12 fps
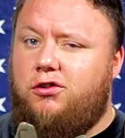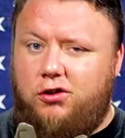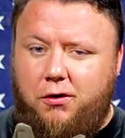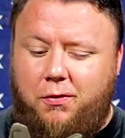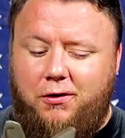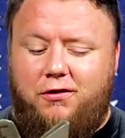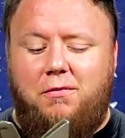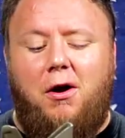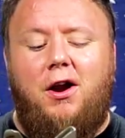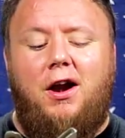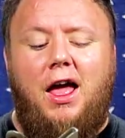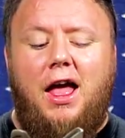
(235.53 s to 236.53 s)
super
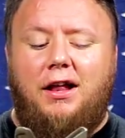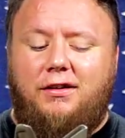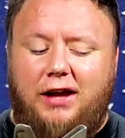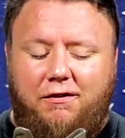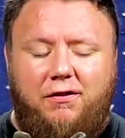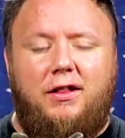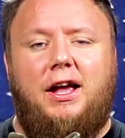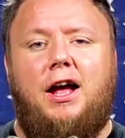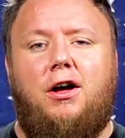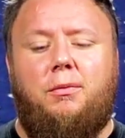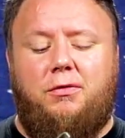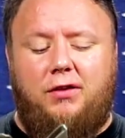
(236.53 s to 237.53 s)
smart. Definitely
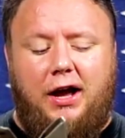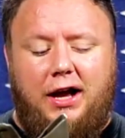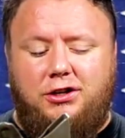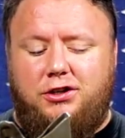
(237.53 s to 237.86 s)
helps uh,